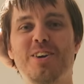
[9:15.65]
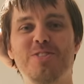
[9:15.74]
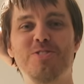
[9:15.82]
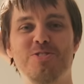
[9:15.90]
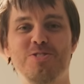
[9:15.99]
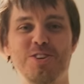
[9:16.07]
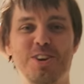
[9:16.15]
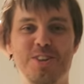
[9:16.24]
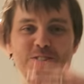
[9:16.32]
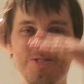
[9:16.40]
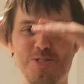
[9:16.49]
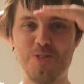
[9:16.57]
I can see
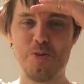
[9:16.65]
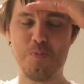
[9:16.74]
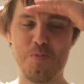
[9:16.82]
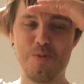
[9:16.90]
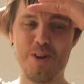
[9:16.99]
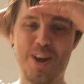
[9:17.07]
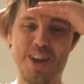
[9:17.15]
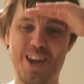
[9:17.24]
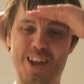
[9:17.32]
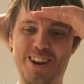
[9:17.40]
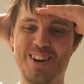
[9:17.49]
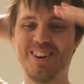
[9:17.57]
into your
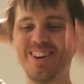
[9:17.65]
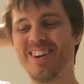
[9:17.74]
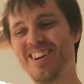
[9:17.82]
brain.